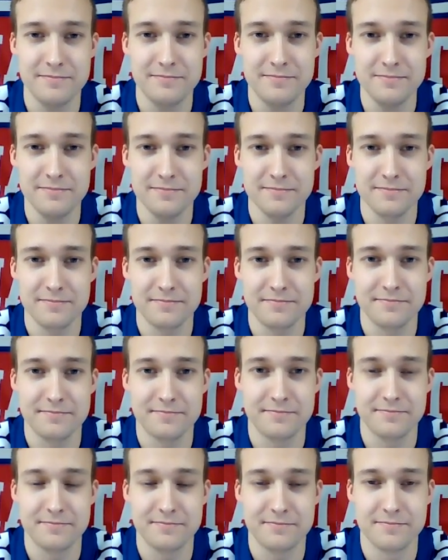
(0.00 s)

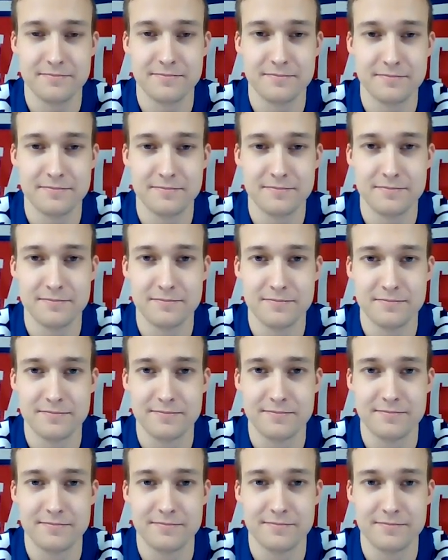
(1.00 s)

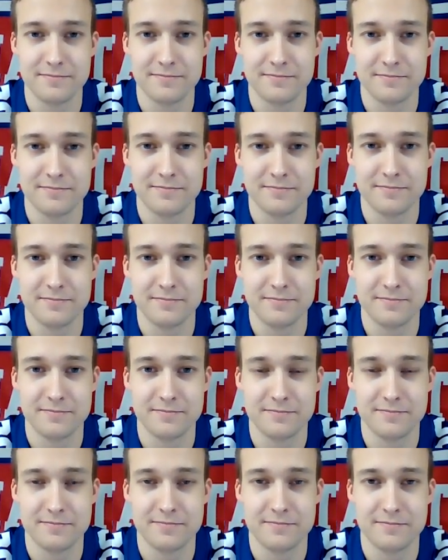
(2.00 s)

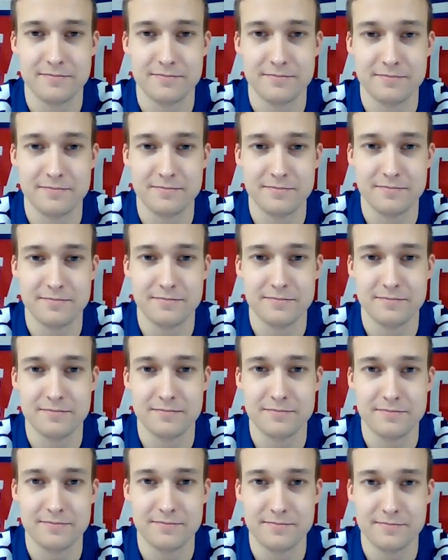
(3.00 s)

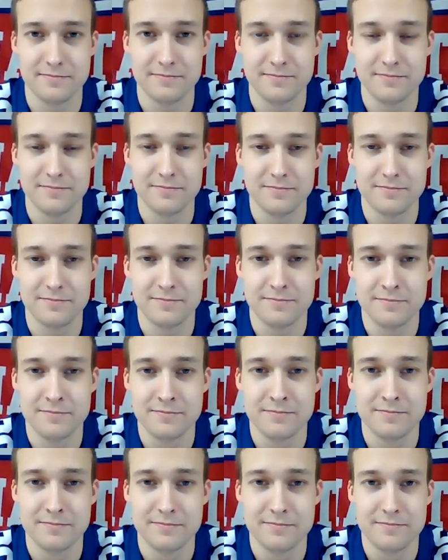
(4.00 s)

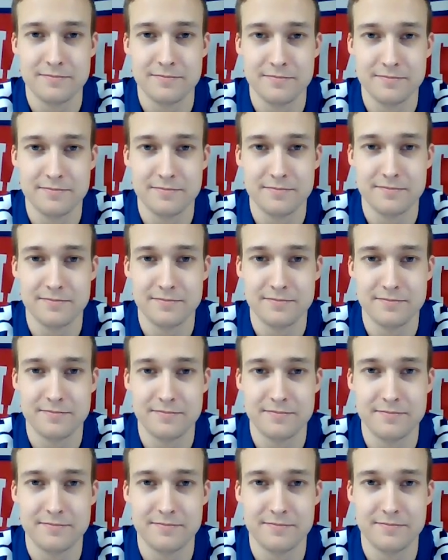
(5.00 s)

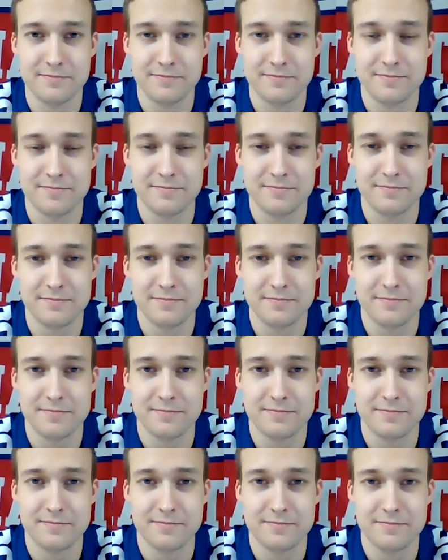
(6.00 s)

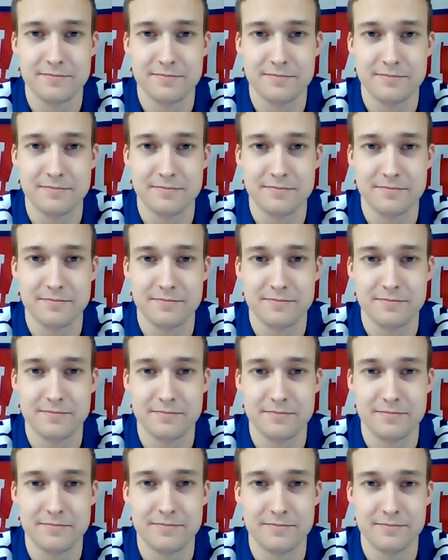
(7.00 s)
(silent)